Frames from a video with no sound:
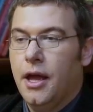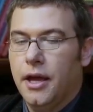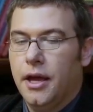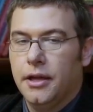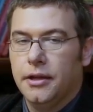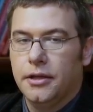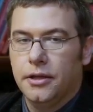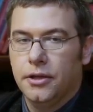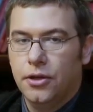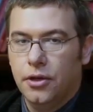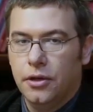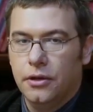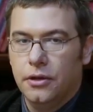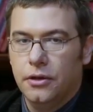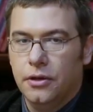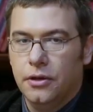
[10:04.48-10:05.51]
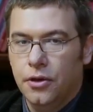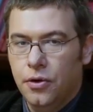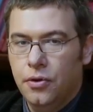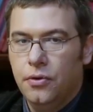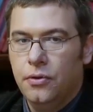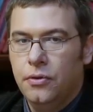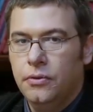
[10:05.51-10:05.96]
And the
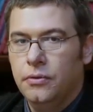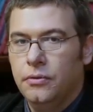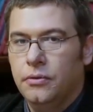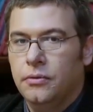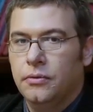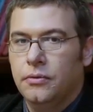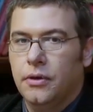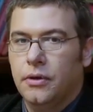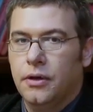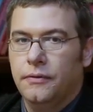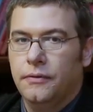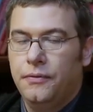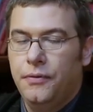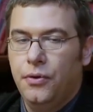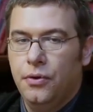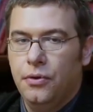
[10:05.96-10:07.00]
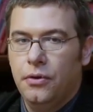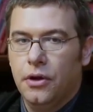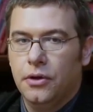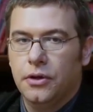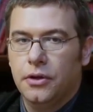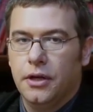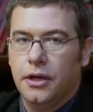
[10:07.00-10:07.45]
new view
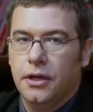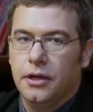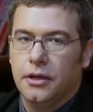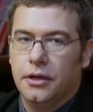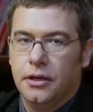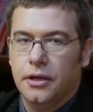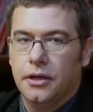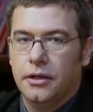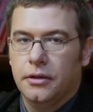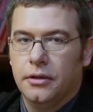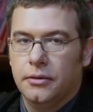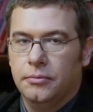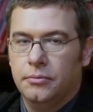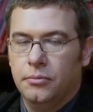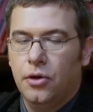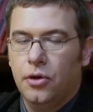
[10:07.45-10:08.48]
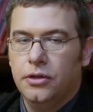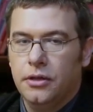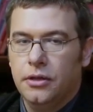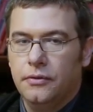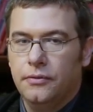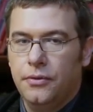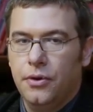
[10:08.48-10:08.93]
on the
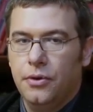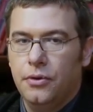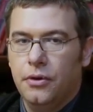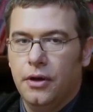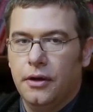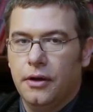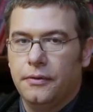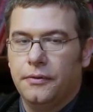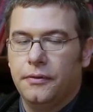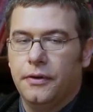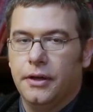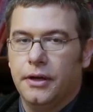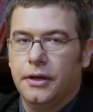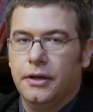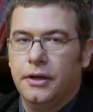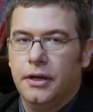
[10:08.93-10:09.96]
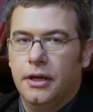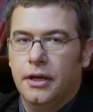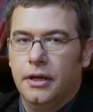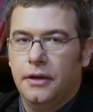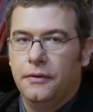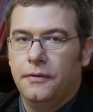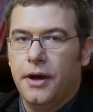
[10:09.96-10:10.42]
modern view of
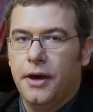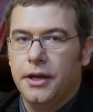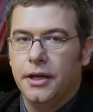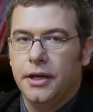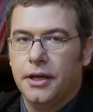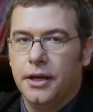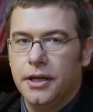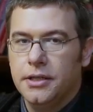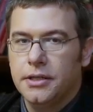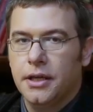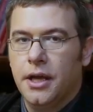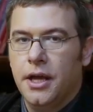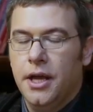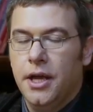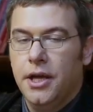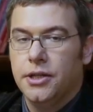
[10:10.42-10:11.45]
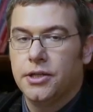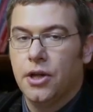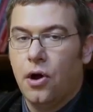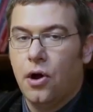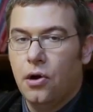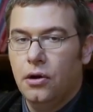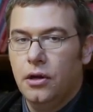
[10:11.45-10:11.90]
defining risk is
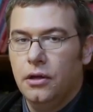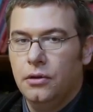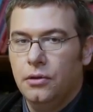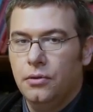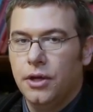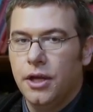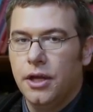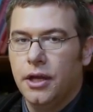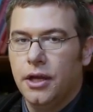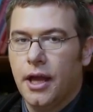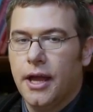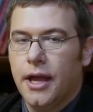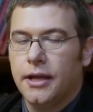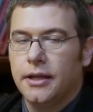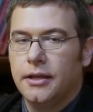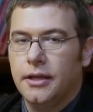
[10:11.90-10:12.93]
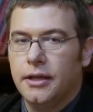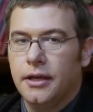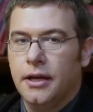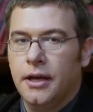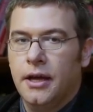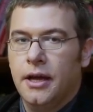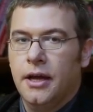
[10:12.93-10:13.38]
only looking at
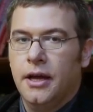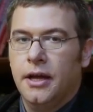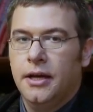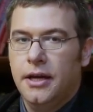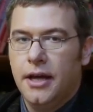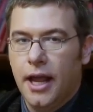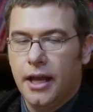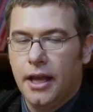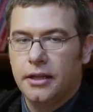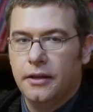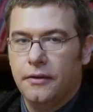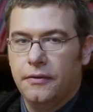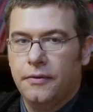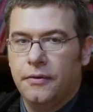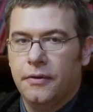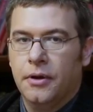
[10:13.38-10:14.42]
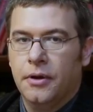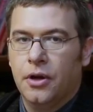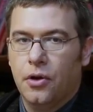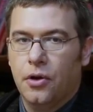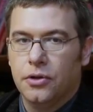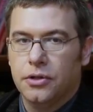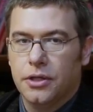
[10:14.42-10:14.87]
the negative
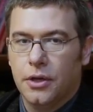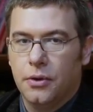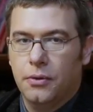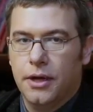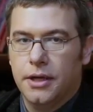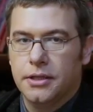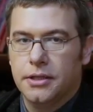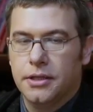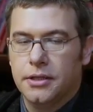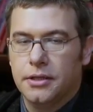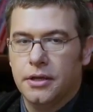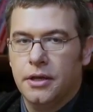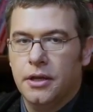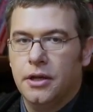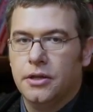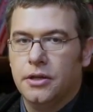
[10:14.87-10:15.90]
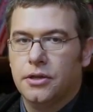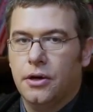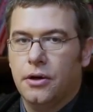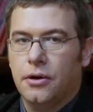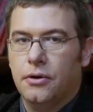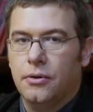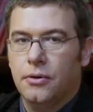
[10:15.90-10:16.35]
consequences.
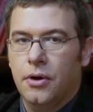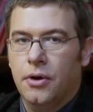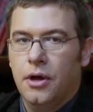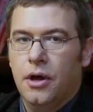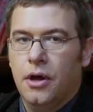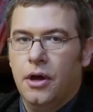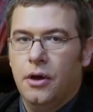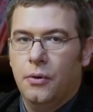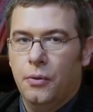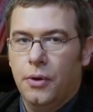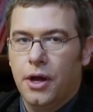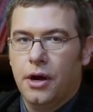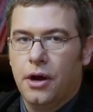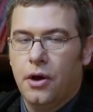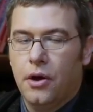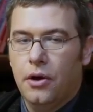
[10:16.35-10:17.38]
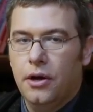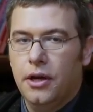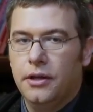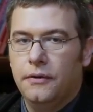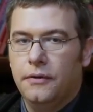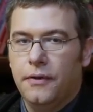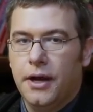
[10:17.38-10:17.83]
So we are only
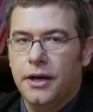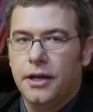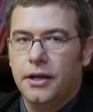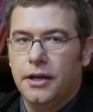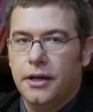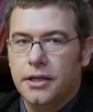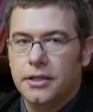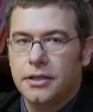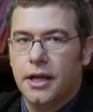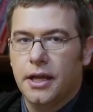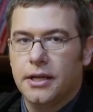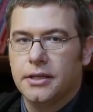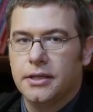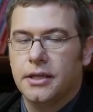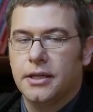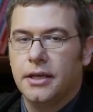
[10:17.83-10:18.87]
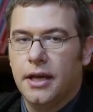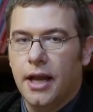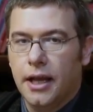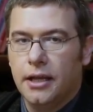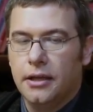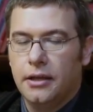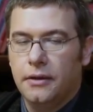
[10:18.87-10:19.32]
defining risk as a
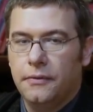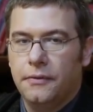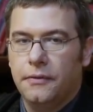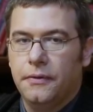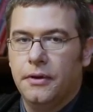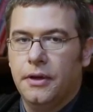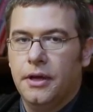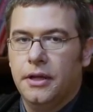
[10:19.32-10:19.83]
negative